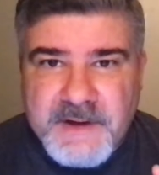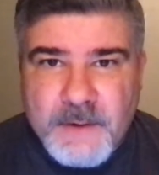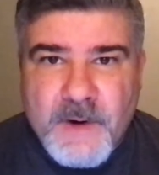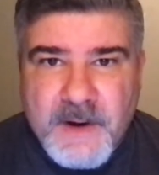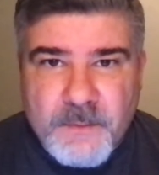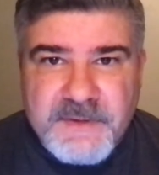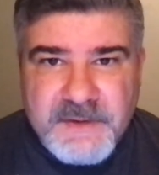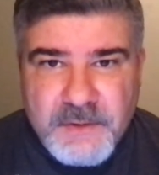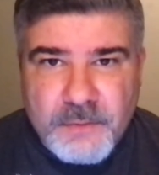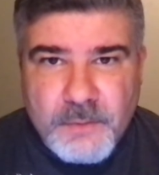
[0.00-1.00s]
will get right
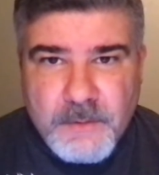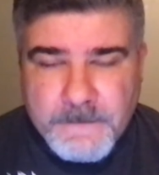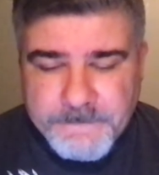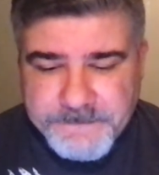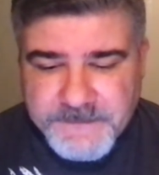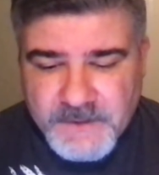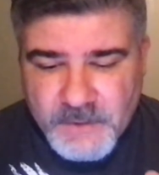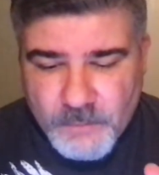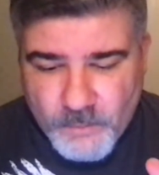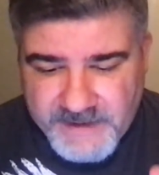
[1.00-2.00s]
with you
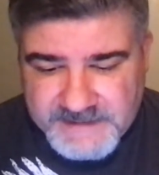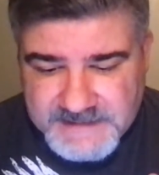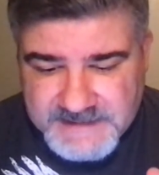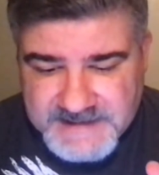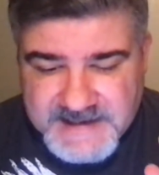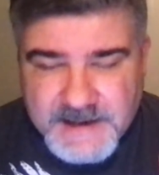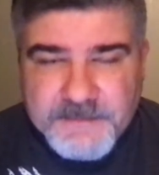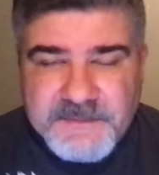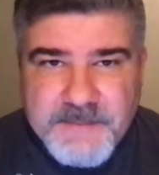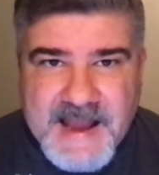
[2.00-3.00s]
when he
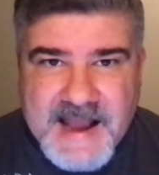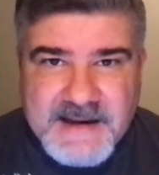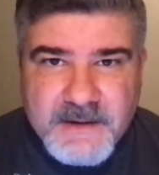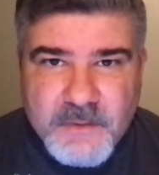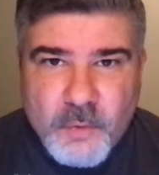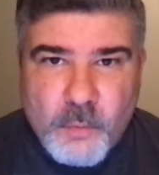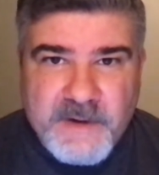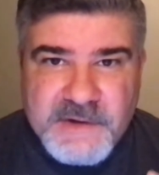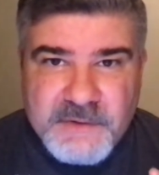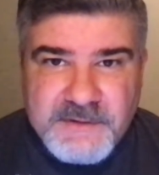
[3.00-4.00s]
comes back or
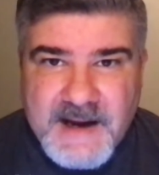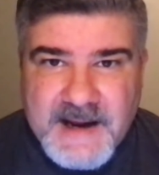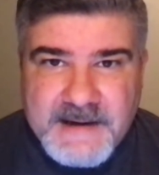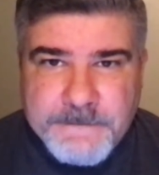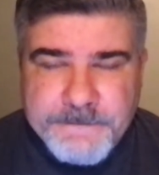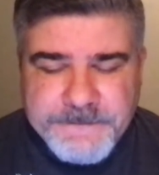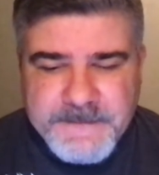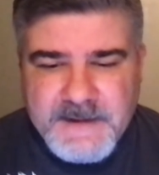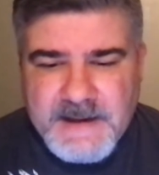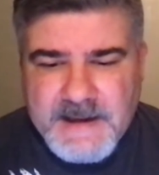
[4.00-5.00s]
when you die.
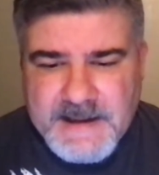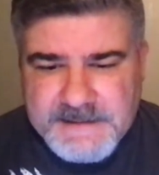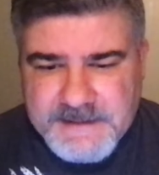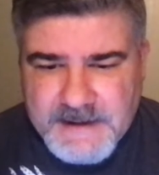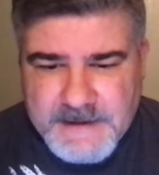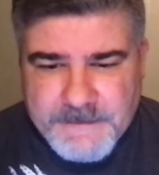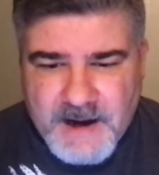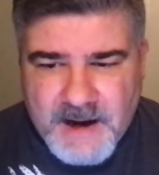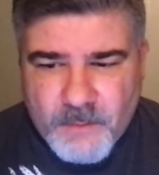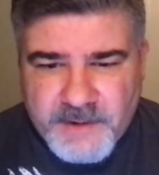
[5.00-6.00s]
And
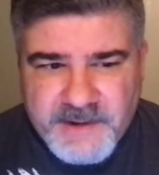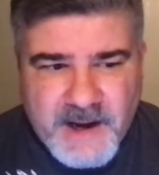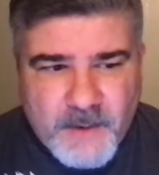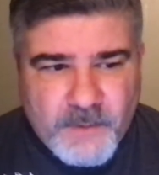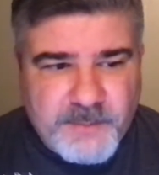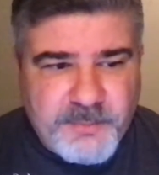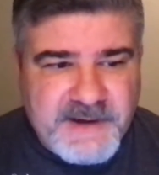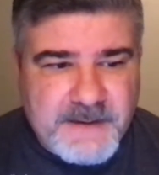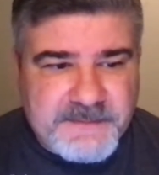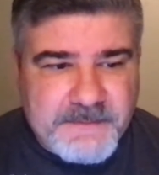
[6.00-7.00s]
I wanna
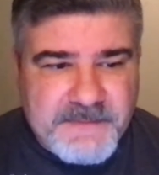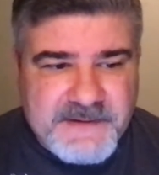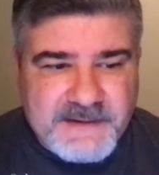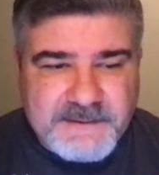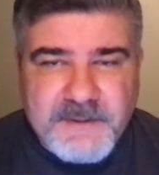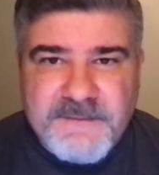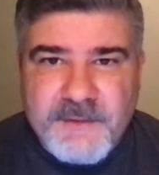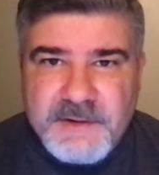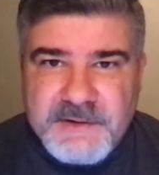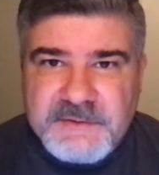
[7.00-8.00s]
bring up something that's been
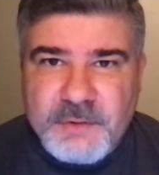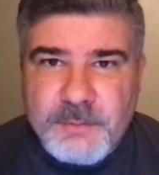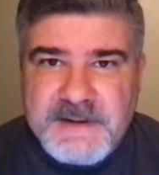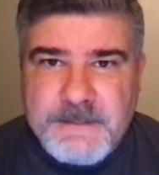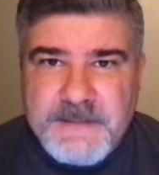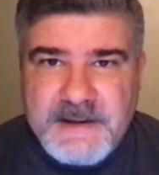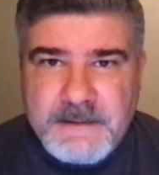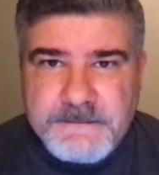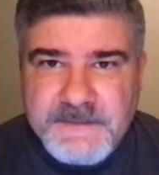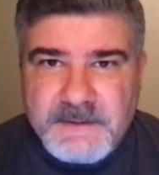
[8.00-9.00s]
very disturbing to me
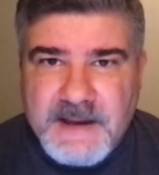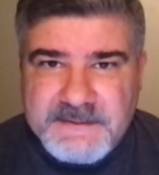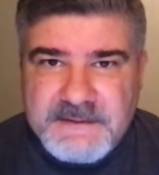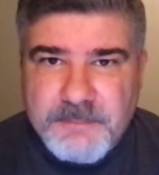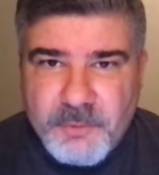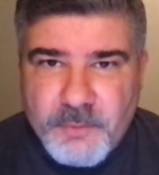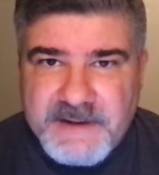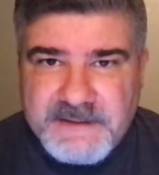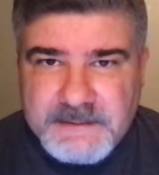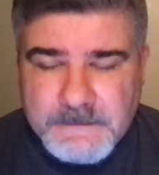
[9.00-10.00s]
the last couple of
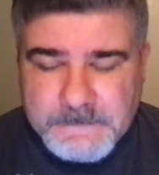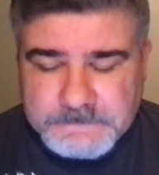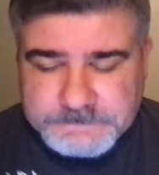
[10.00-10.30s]
weeks.